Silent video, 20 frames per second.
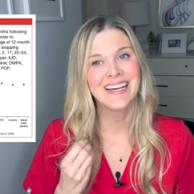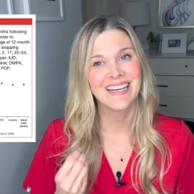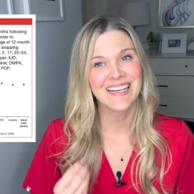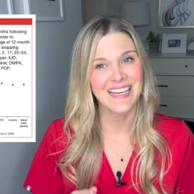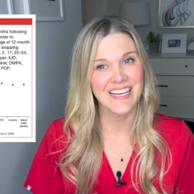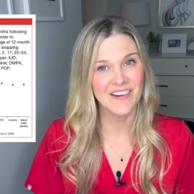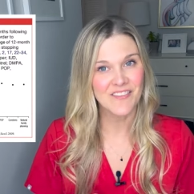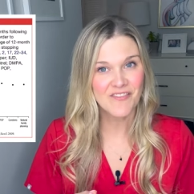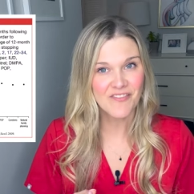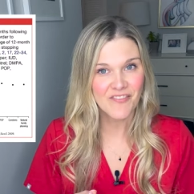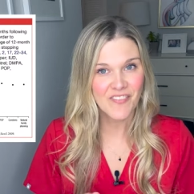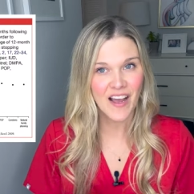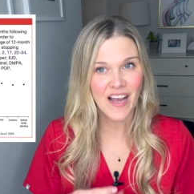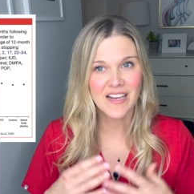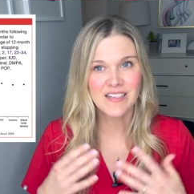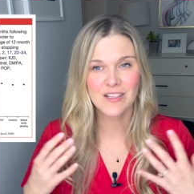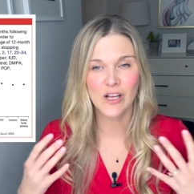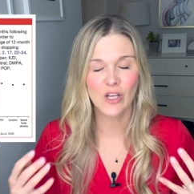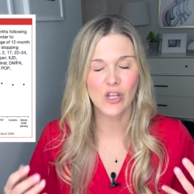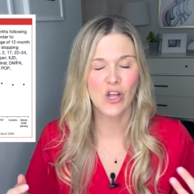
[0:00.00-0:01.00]
In
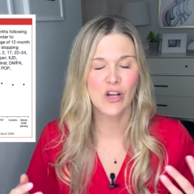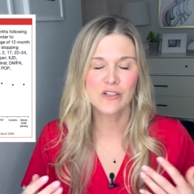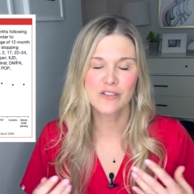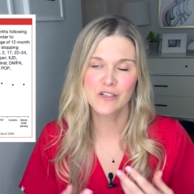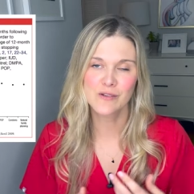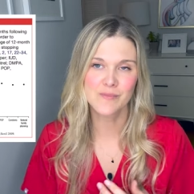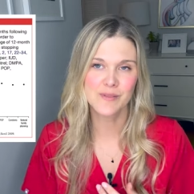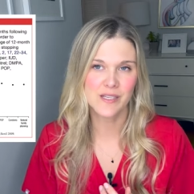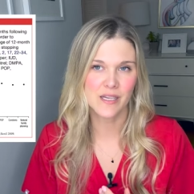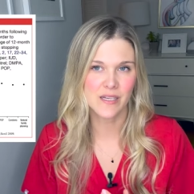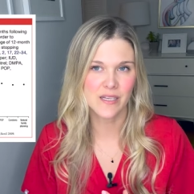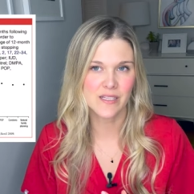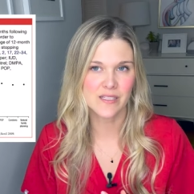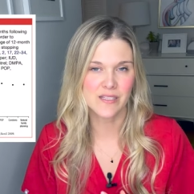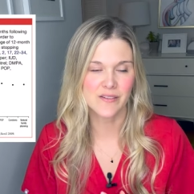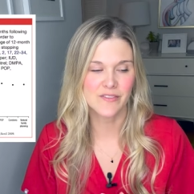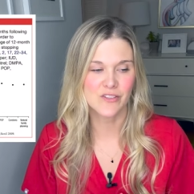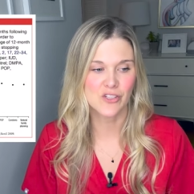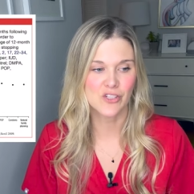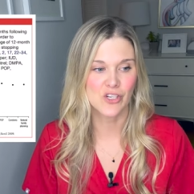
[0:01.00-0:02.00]
fact, long term studies
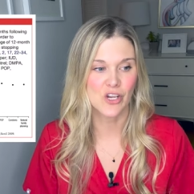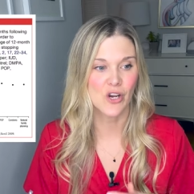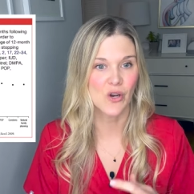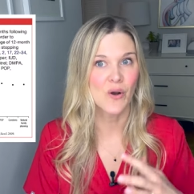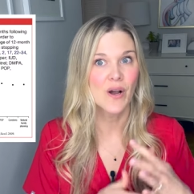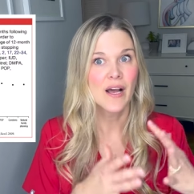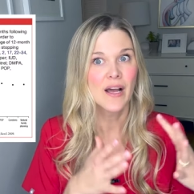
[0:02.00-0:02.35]
even show